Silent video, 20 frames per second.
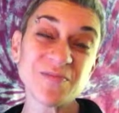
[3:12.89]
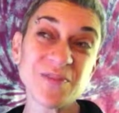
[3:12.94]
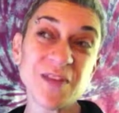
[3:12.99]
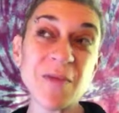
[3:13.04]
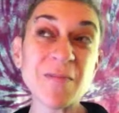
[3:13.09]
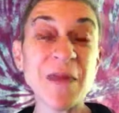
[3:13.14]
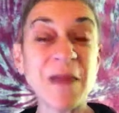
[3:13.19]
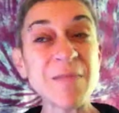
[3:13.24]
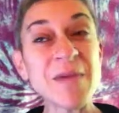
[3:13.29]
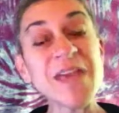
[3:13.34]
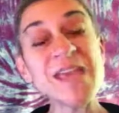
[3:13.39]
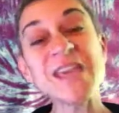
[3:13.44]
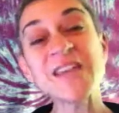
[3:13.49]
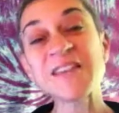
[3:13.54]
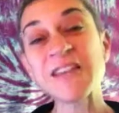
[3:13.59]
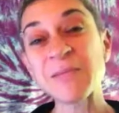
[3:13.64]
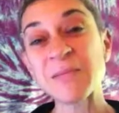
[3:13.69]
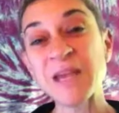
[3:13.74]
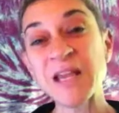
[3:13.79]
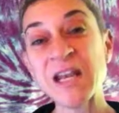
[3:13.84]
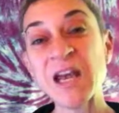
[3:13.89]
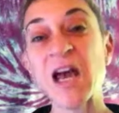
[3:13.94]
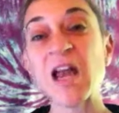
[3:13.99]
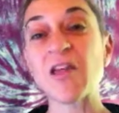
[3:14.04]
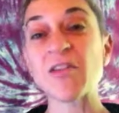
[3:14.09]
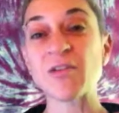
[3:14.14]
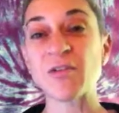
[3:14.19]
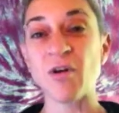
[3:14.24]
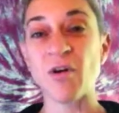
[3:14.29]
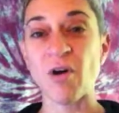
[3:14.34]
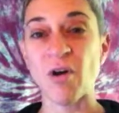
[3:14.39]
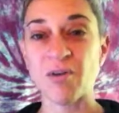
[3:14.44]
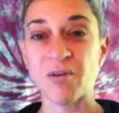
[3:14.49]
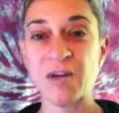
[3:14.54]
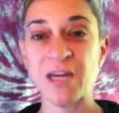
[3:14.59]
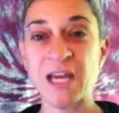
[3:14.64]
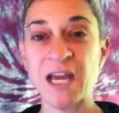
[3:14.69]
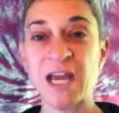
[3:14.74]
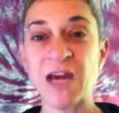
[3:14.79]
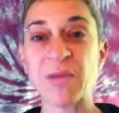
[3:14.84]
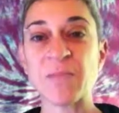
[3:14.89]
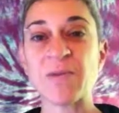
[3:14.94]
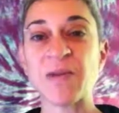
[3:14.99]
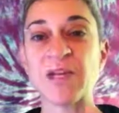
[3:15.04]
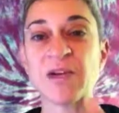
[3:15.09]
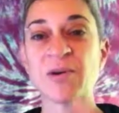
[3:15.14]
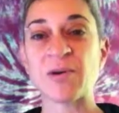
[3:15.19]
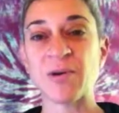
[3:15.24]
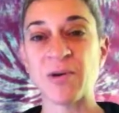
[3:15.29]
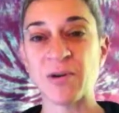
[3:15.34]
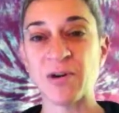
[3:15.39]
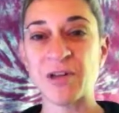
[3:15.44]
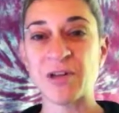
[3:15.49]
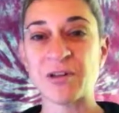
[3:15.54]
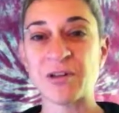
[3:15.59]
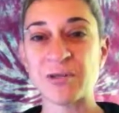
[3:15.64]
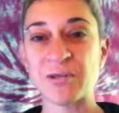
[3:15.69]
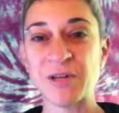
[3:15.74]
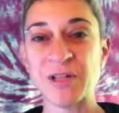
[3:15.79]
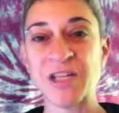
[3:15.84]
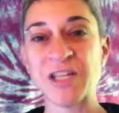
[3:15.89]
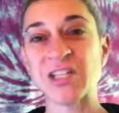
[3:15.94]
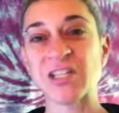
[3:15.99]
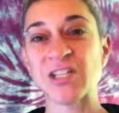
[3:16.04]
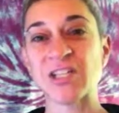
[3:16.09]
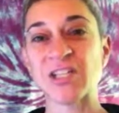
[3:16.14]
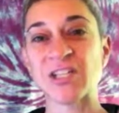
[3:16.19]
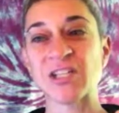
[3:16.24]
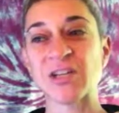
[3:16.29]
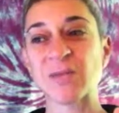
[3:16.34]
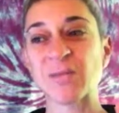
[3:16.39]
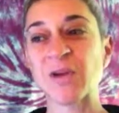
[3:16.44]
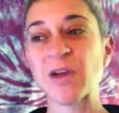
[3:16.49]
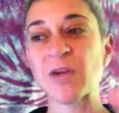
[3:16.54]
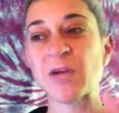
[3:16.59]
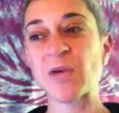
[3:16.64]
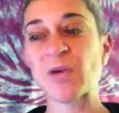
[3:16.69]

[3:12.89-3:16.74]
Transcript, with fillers: They may make it, they may not. They're already happy, already in a relationship,